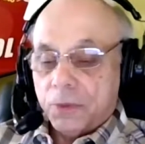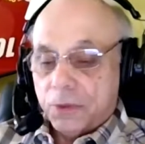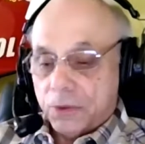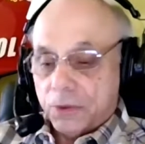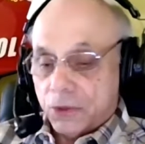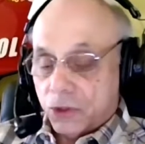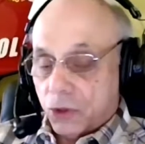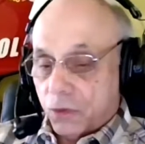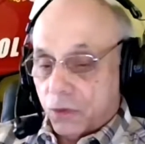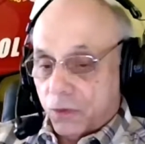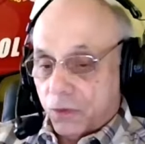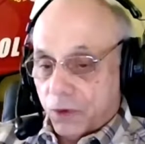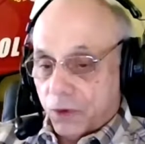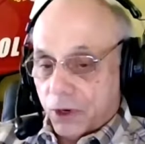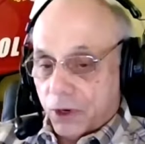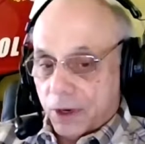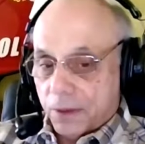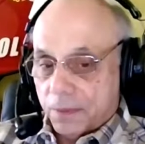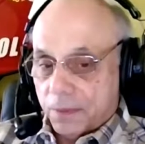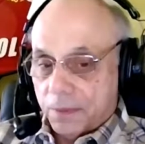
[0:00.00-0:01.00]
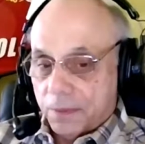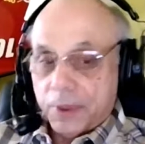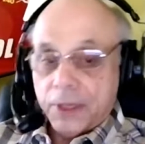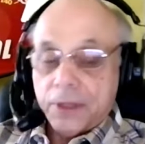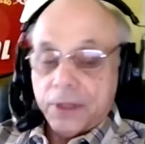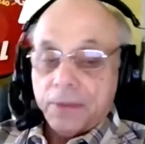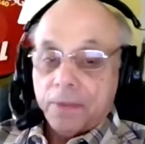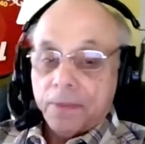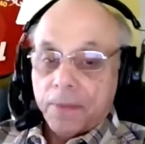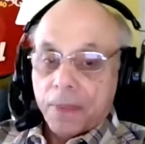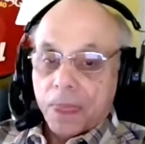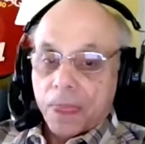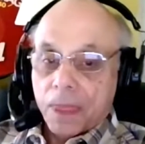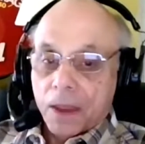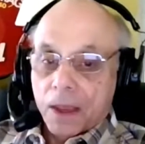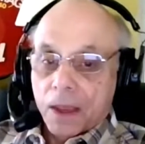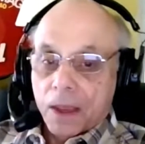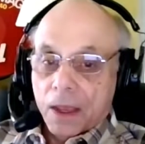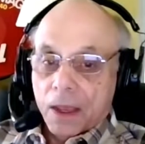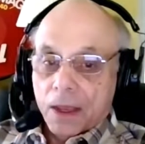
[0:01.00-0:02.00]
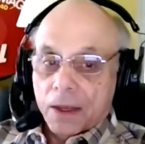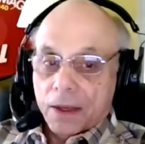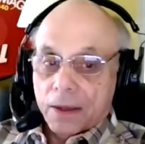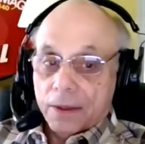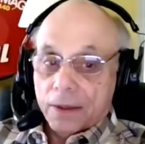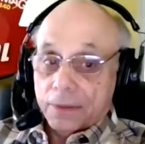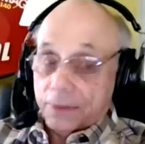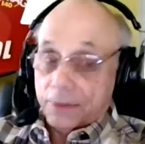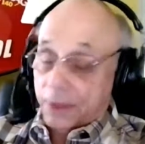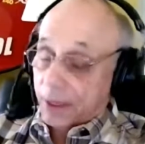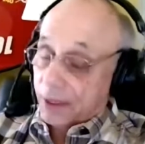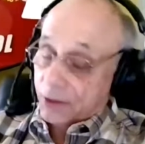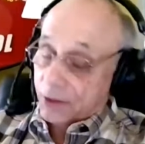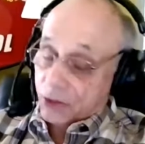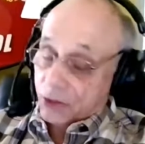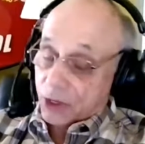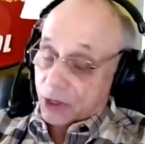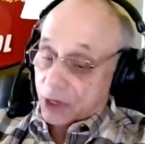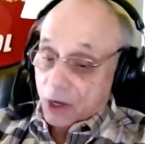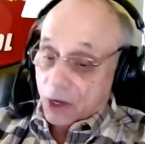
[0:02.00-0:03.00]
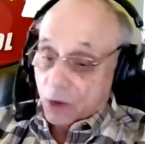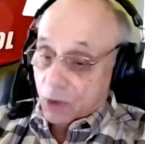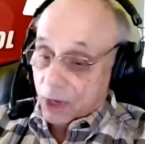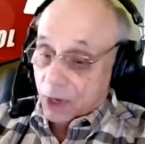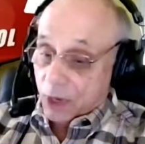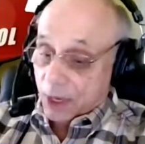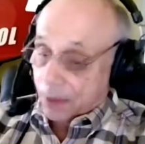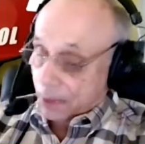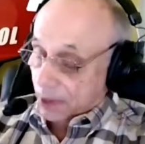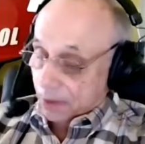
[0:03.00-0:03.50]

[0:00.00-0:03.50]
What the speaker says: so far, and it's going to go up.